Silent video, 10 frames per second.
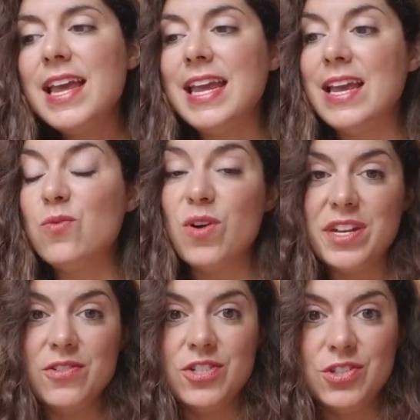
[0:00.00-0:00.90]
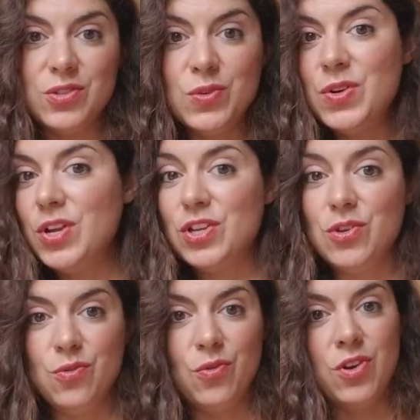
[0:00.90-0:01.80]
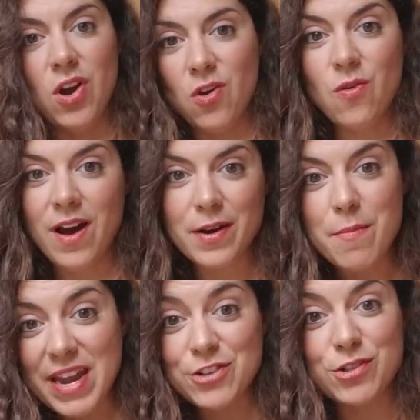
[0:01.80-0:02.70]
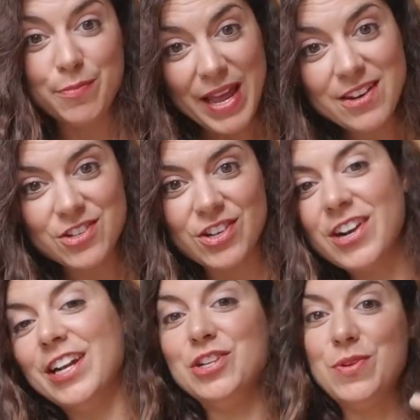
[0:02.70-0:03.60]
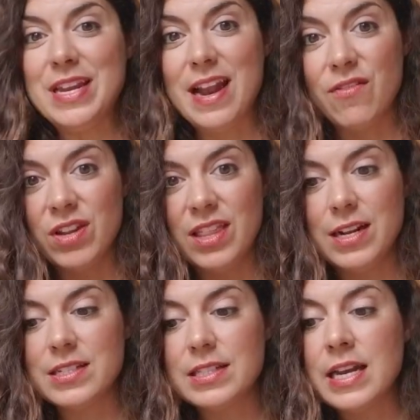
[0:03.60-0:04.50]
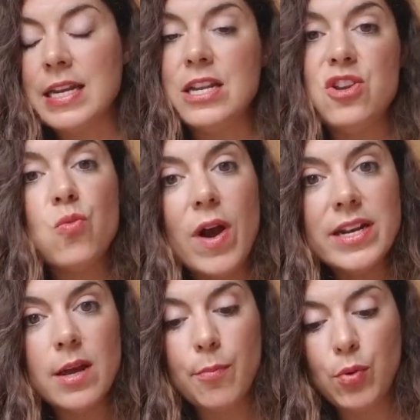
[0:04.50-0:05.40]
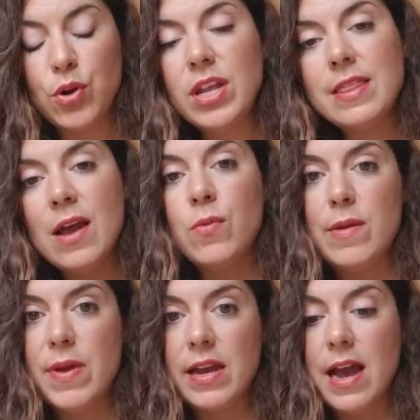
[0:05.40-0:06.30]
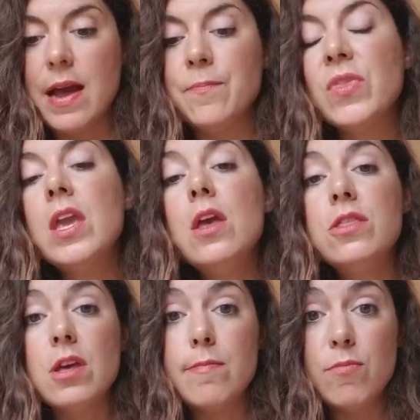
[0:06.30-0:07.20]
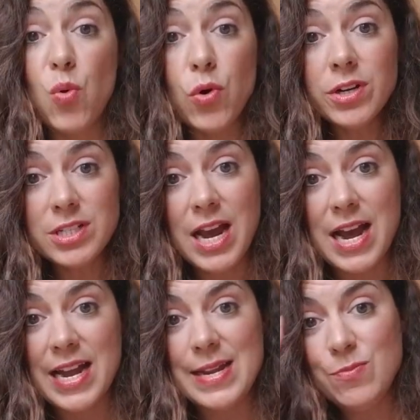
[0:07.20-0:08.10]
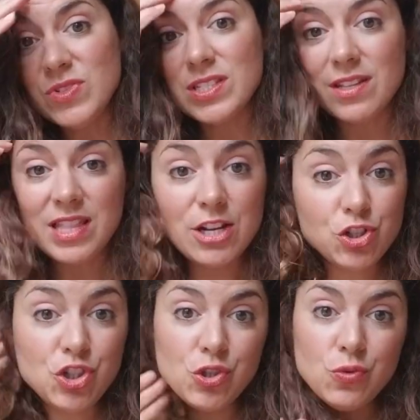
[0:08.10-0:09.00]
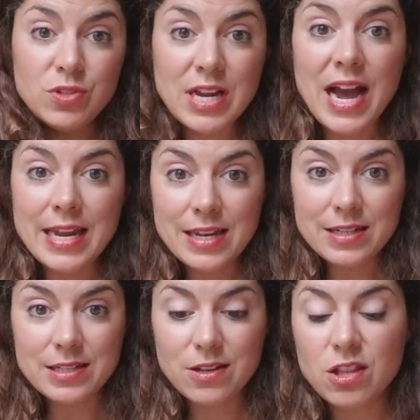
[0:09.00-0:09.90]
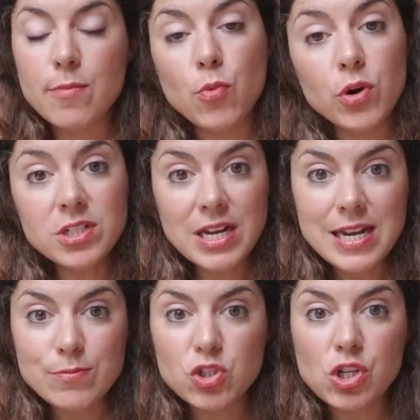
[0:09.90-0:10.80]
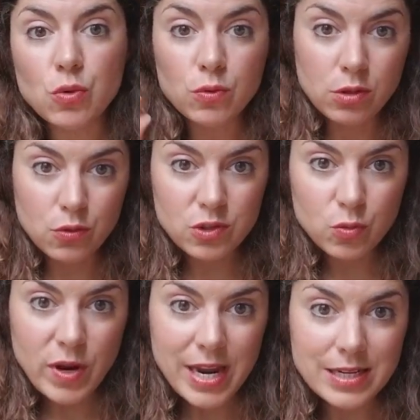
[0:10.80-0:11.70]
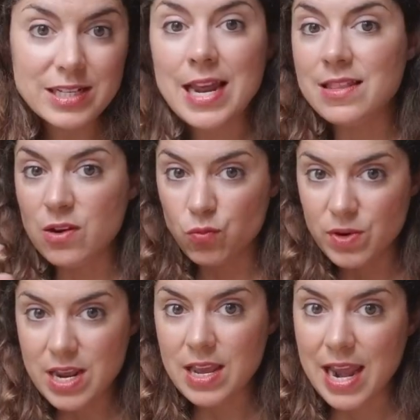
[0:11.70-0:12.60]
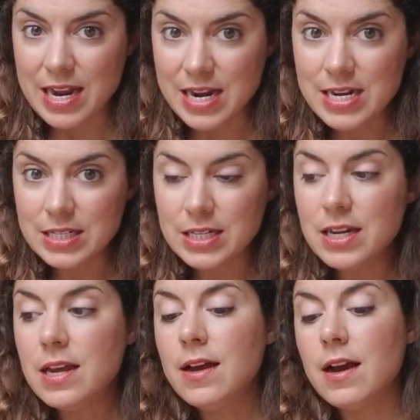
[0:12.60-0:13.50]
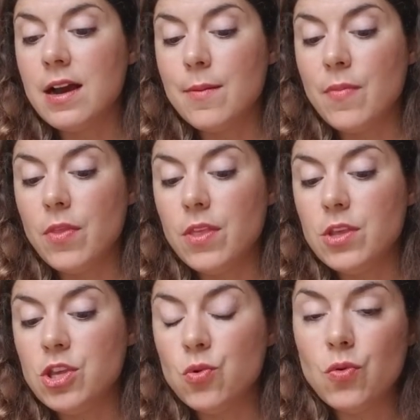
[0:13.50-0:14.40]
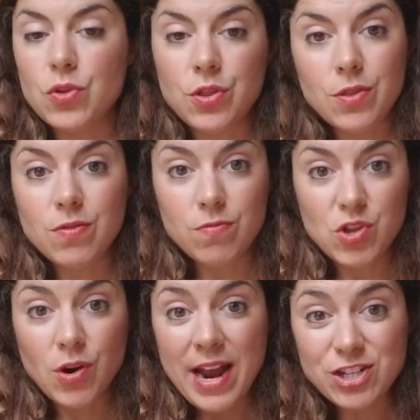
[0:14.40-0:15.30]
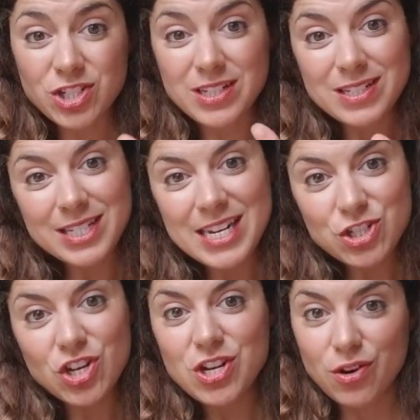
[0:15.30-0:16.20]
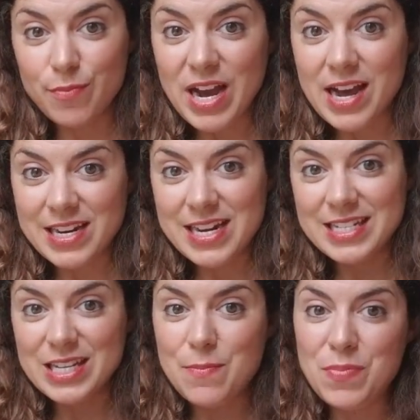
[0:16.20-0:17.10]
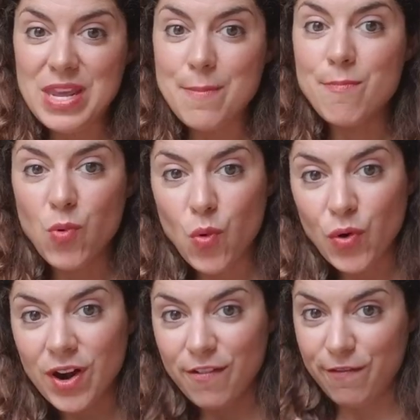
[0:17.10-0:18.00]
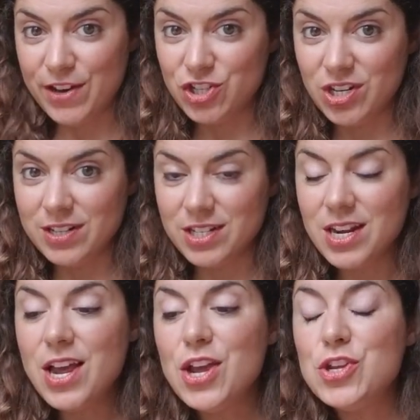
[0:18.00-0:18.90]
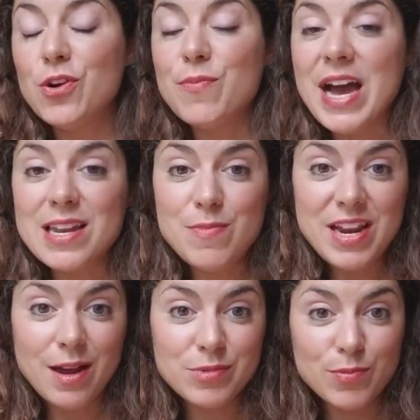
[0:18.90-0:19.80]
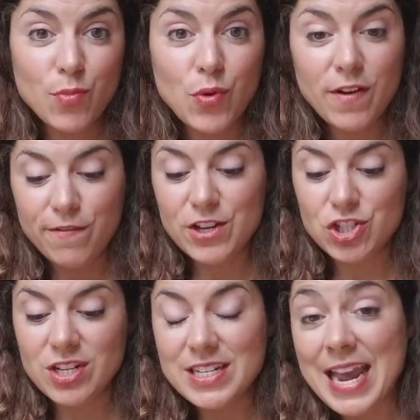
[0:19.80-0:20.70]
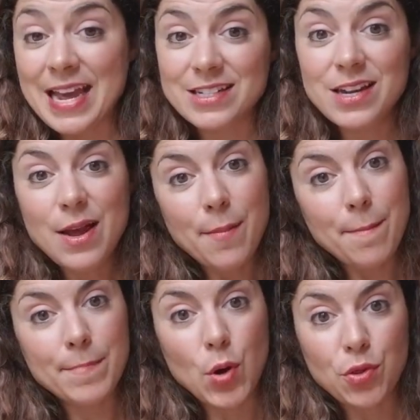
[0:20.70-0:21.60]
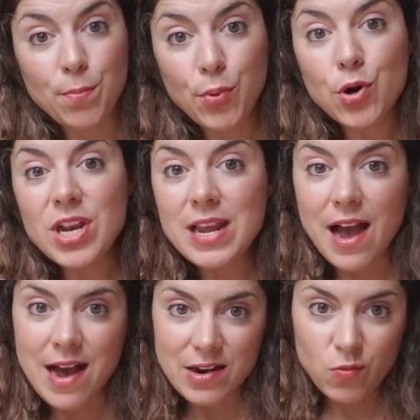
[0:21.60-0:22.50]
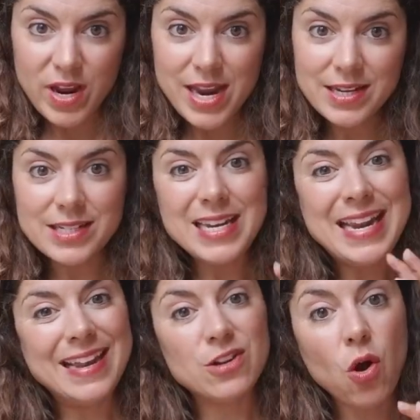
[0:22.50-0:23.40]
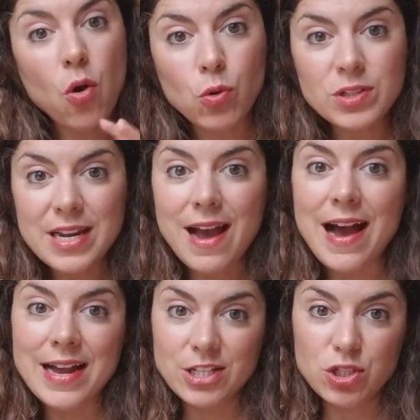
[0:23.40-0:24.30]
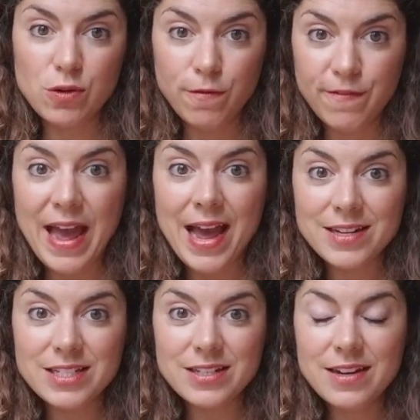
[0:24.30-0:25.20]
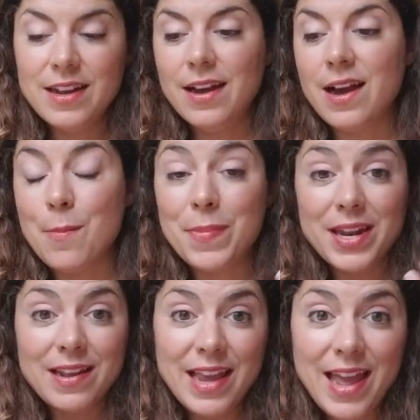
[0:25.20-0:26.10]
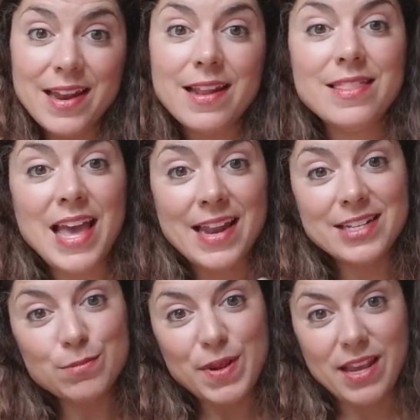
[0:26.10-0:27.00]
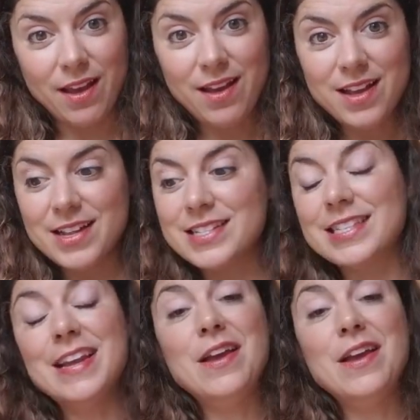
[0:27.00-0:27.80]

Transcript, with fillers: And what do you do? You go on a major bender and you eat everything in sight and you wind up putting that weight back on the more times that you diet, the more times you lose weight and then regain it, um, you you're actually teaching your body to be more efficient. Your body becomes more efficient at both putting on weight and holding on to fat. Um, but again, that is because